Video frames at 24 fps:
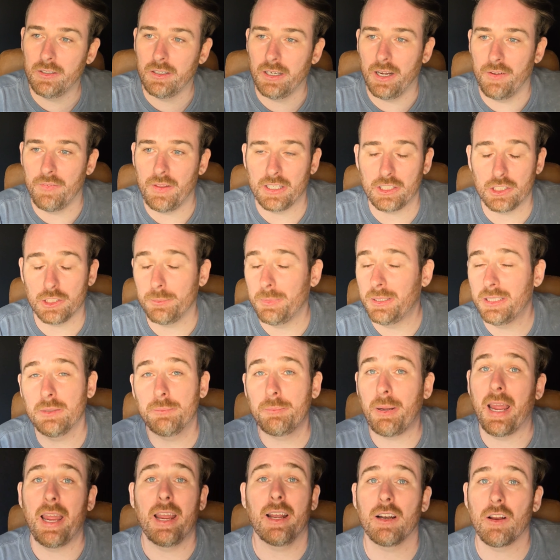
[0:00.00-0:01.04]
And that just means
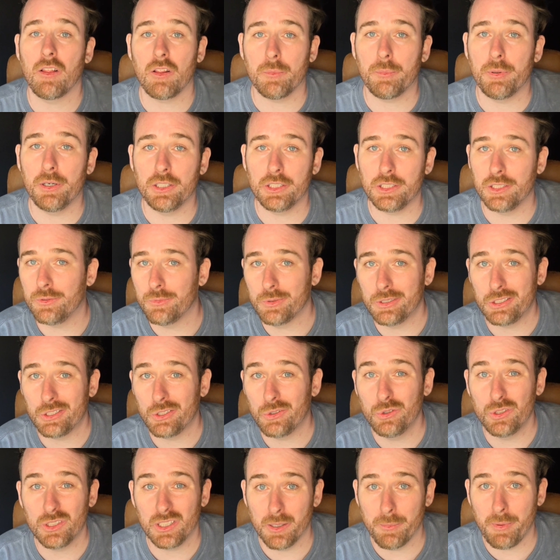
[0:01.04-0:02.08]
paying another person, which
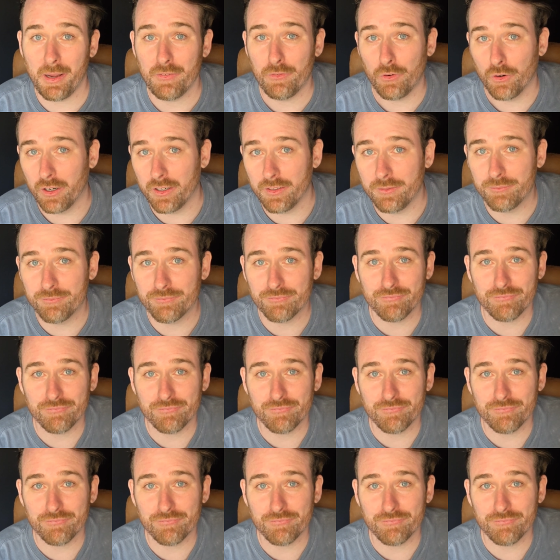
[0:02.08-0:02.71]
who's going to pay for it?